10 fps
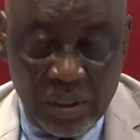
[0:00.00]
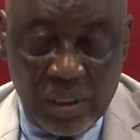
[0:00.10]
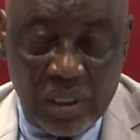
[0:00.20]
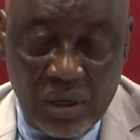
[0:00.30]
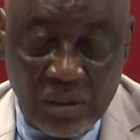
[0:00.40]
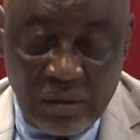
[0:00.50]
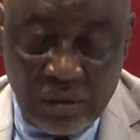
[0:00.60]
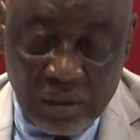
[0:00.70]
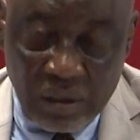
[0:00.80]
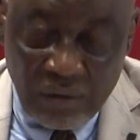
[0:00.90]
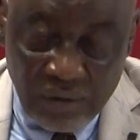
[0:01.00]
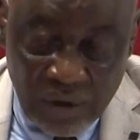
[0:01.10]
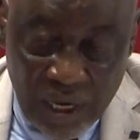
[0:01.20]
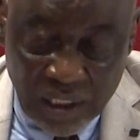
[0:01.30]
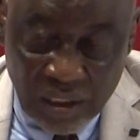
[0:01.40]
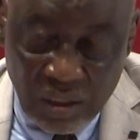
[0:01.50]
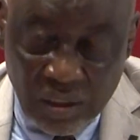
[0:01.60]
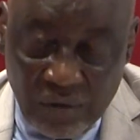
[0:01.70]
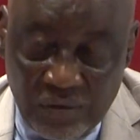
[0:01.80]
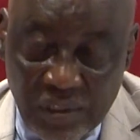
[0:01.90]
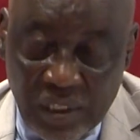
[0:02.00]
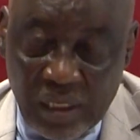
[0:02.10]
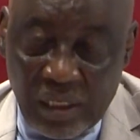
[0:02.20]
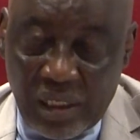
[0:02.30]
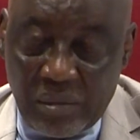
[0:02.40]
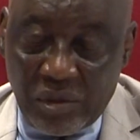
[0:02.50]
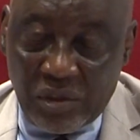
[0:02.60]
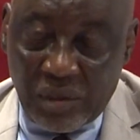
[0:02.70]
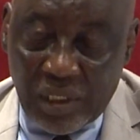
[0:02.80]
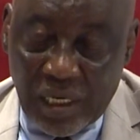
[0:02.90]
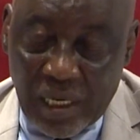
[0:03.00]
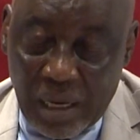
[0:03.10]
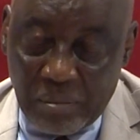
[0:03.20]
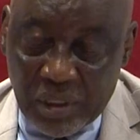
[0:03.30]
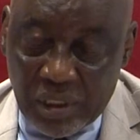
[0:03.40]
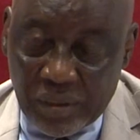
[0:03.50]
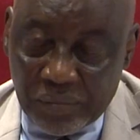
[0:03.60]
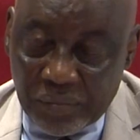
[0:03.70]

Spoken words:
The governor has not sufficiently demonstrated empathy